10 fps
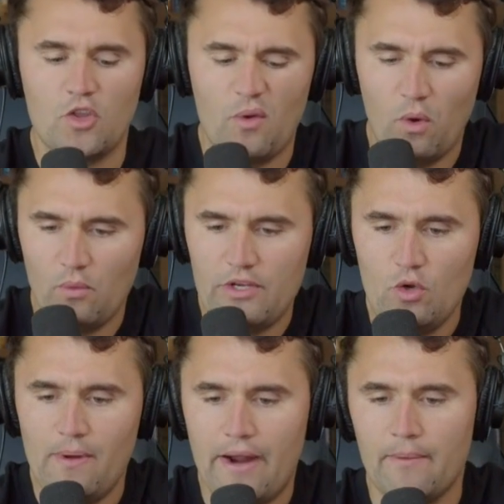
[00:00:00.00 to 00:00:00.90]
So then what do
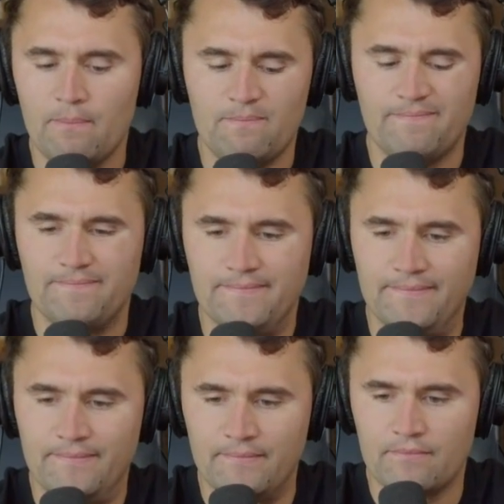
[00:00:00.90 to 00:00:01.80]
we do about it?
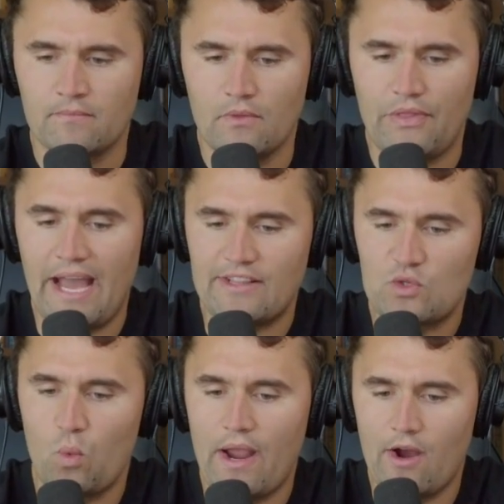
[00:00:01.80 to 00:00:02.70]

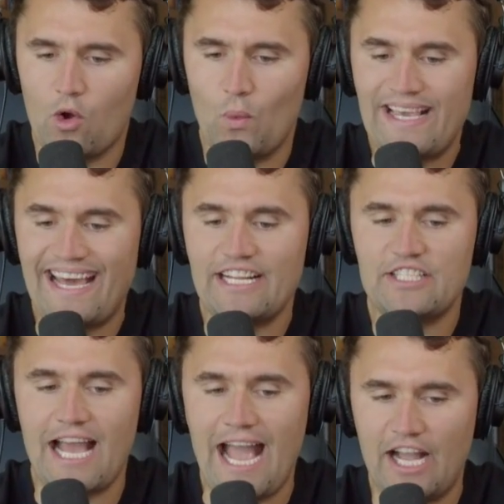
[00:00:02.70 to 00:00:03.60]
That's where we
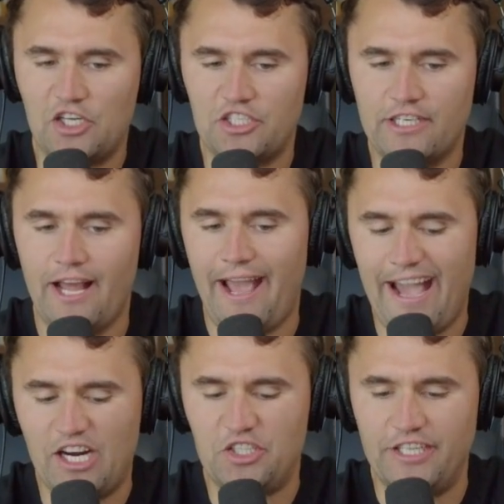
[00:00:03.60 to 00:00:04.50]
get into action,
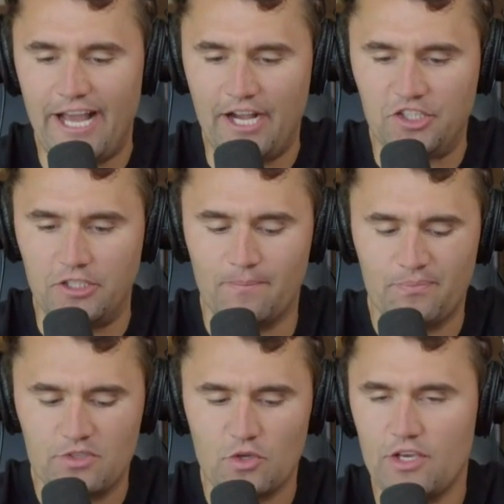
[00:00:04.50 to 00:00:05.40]
action,
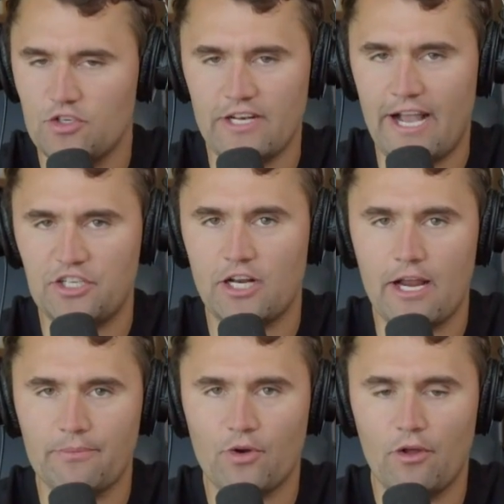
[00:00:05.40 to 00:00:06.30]
action. So here's an
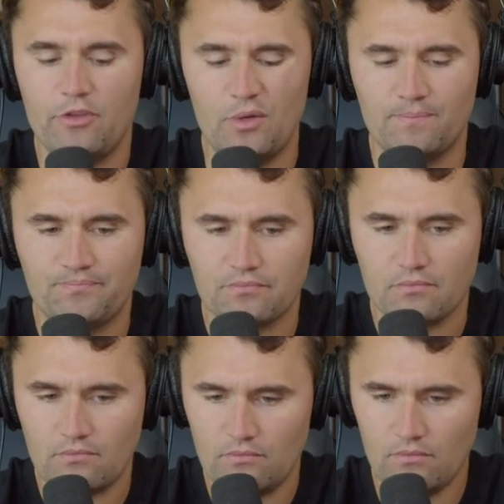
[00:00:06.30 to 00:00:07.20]
action item for all of you.
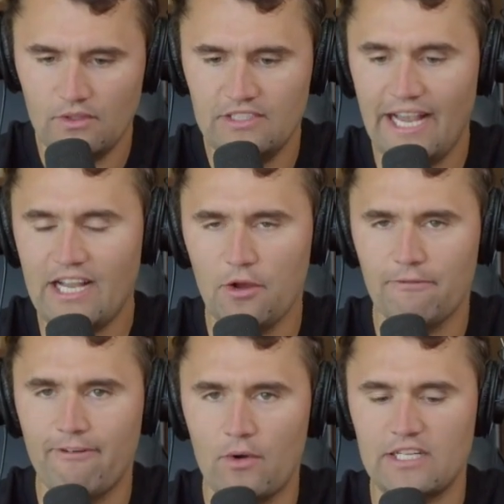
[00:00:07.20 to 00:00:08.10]
Take
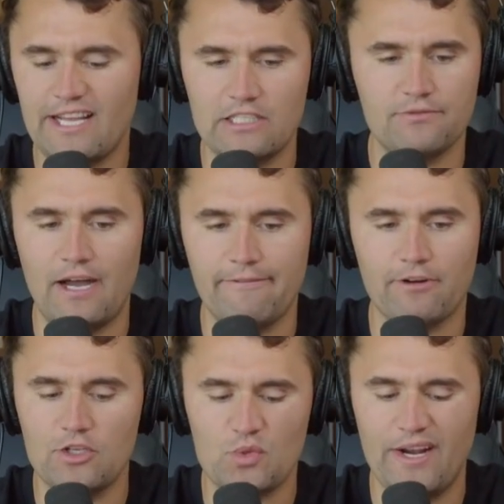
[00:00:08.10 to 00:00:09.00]
out your phone and text
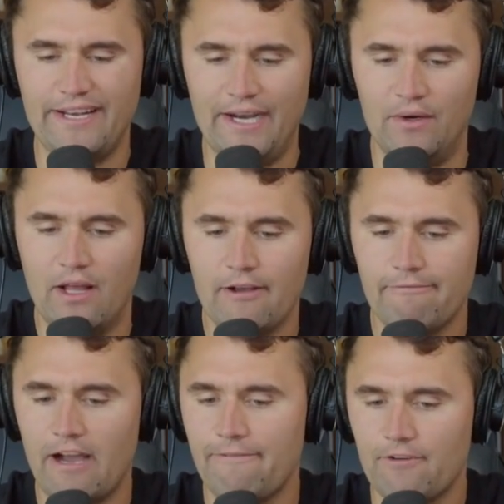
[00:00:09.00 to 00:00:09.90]
5 friends right now.
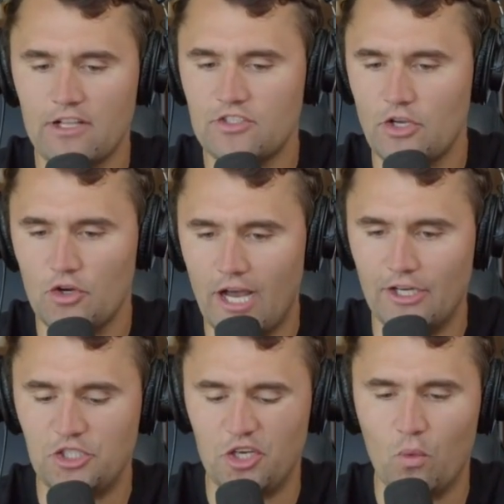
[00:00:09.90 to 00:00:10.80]
5 friends that you're
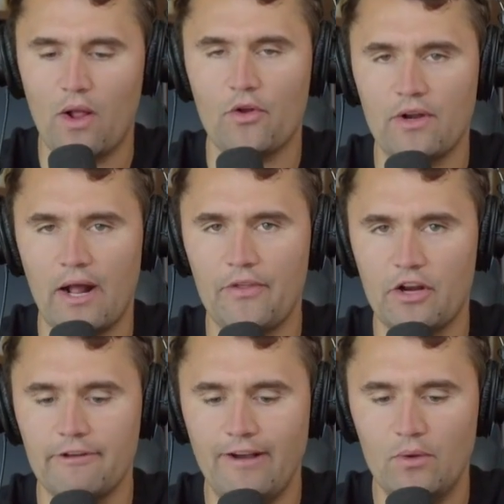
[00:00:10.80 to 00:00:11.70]
not sure whether or
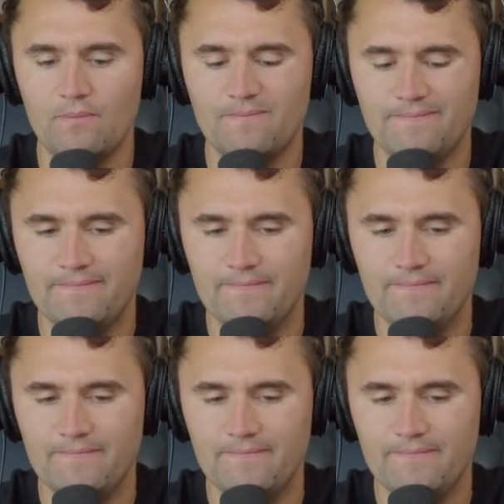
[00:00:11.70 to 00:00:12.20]
not they're going to vote.